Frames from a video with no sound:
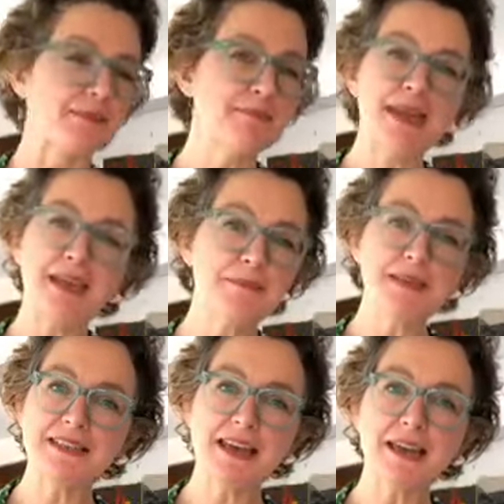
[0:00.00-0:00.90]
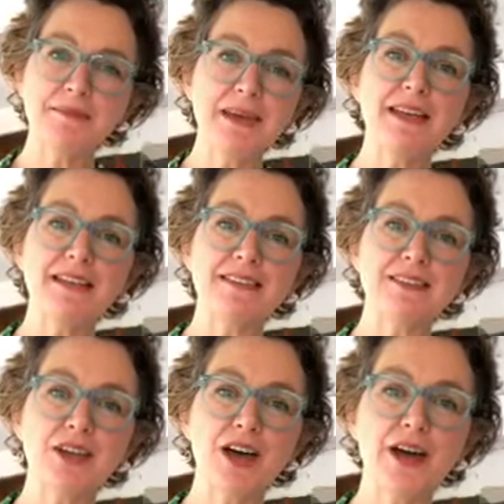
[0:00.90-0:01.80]
maybe 10 minutes
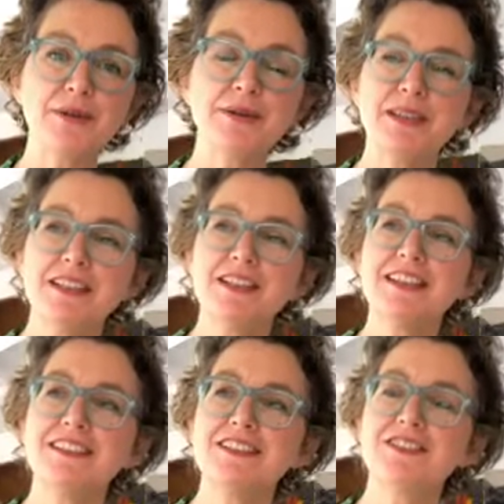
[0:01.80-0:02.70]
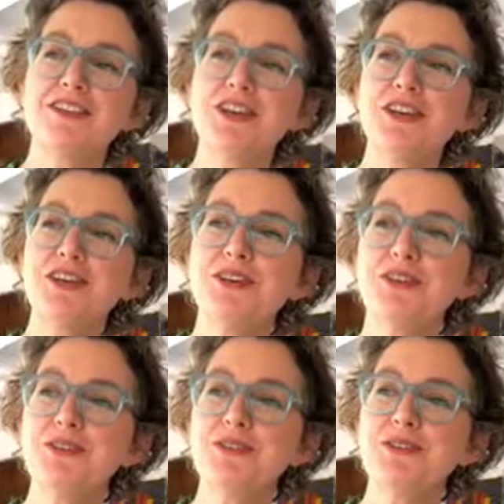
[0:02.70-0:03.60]
ago
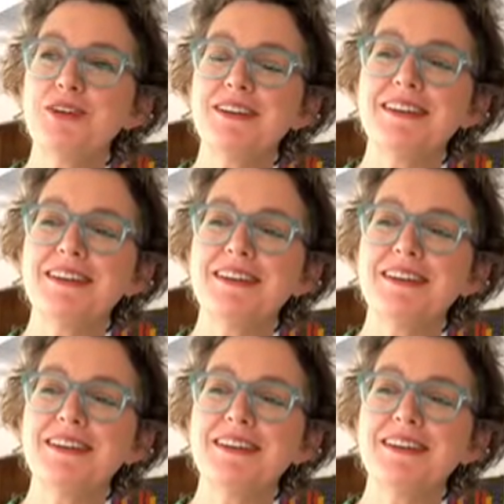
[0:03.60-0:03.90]
to